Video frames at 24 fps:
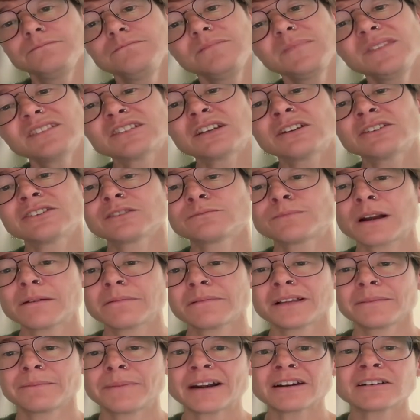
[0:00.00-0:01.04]
So you'd
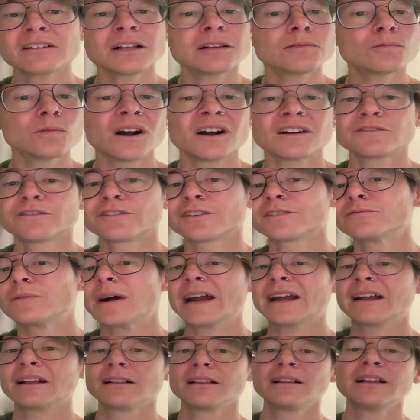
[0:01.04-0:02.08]
probably parallel walk for a
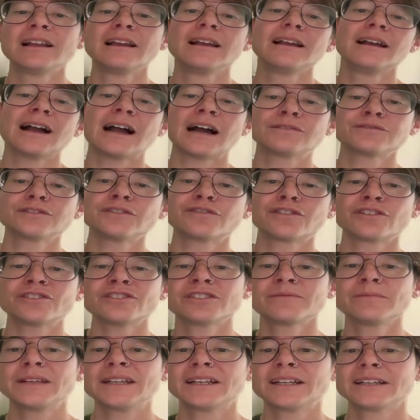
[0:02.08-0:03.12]
while after
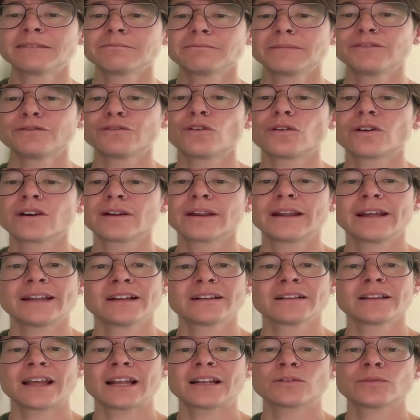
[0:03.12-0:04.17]
first meeting before
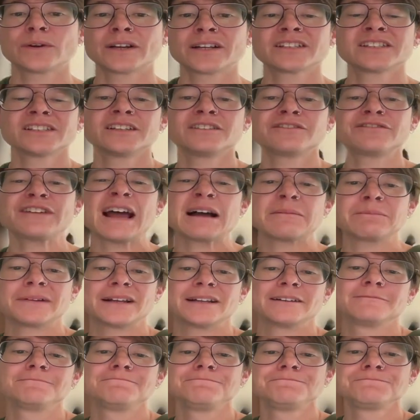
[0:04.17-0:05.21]
letting that quick sniff happen.
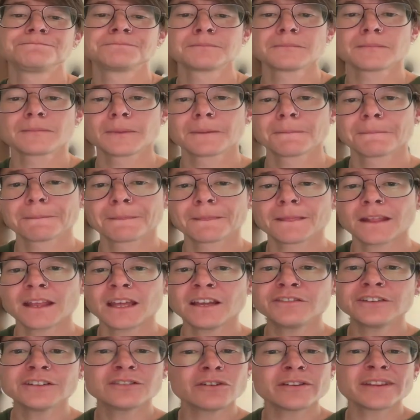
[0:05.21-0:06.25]

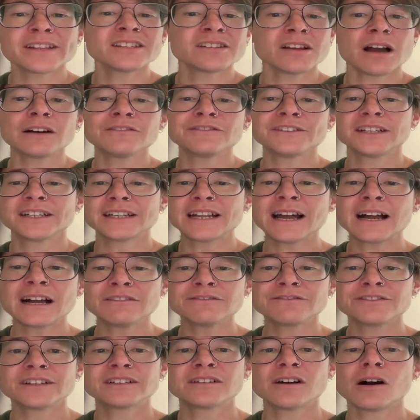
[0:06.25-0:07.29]
If you do this often
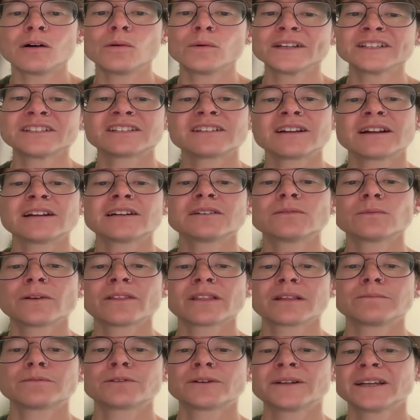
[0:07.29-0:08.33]
enough and always start with
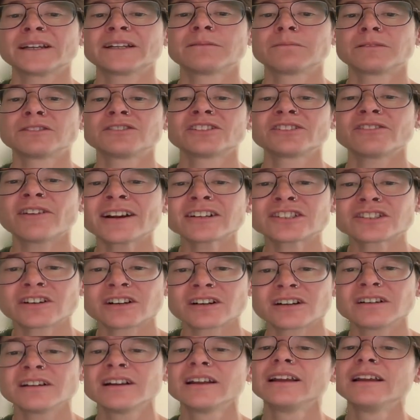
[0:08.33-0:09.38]
a predictable
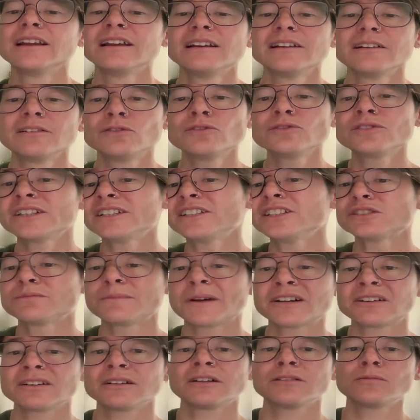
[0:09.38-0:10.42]
structure, loose leash
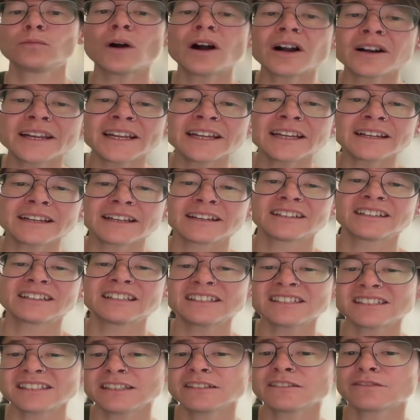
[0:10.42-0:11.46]
parallel walking at a
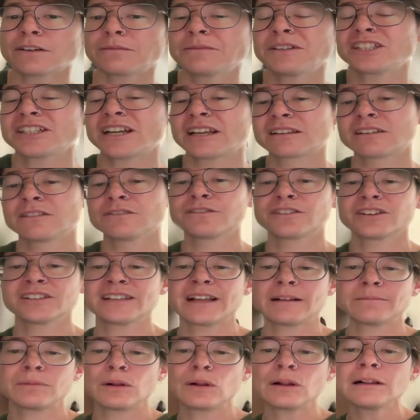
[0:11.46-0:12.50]
distance from each other, for
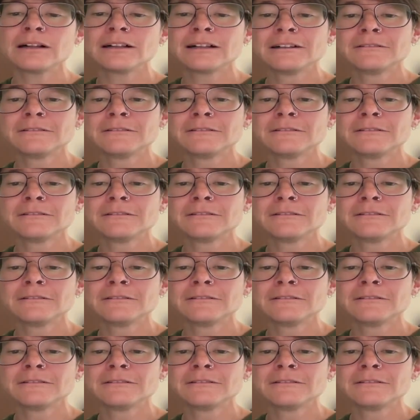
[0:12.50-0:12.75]
example,